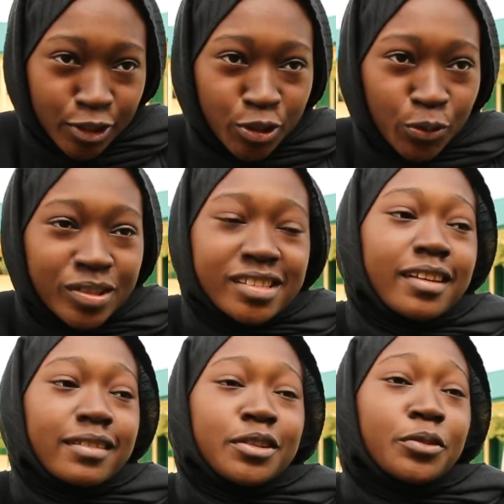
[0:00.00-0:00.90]
Don't say
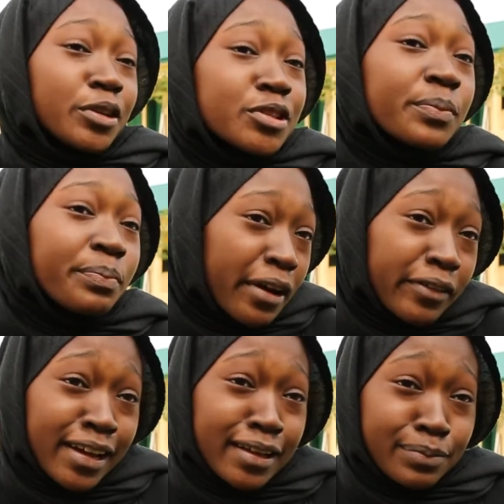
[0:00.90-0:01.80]
that you're going to
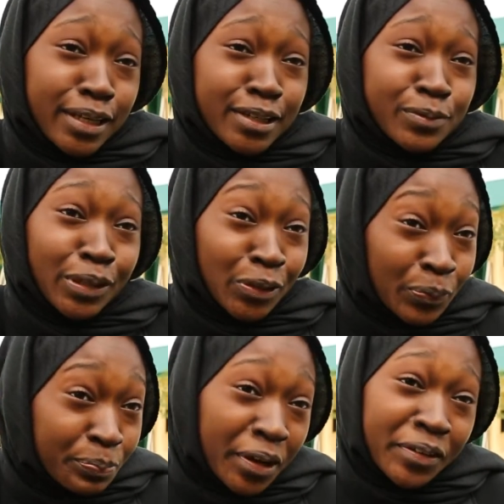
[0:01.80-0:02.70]
bury it, because when you
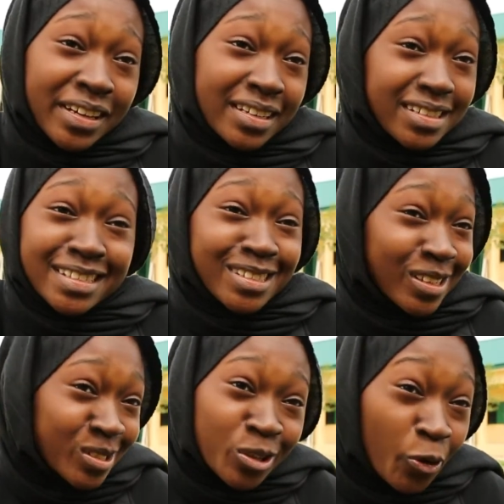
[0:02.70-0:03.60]
bury it, it
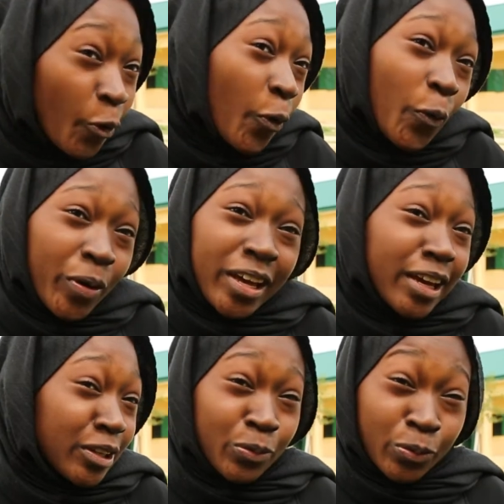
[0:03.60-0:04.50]
doesn't go away
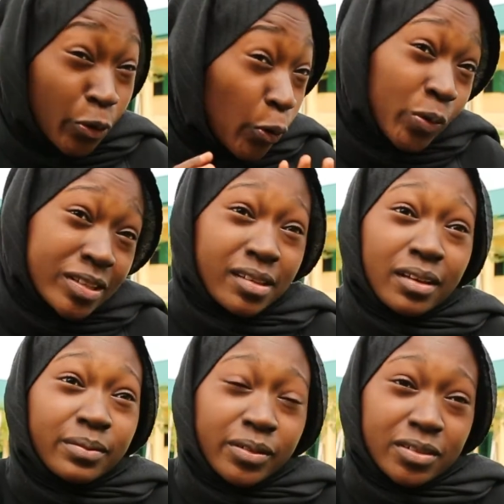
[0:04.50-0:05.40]
and you would always think
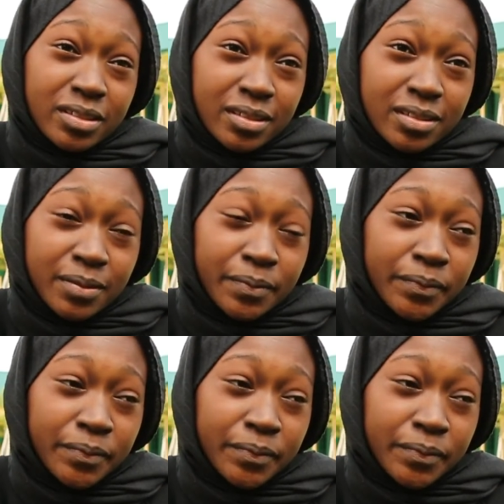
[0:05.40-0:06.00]
about it.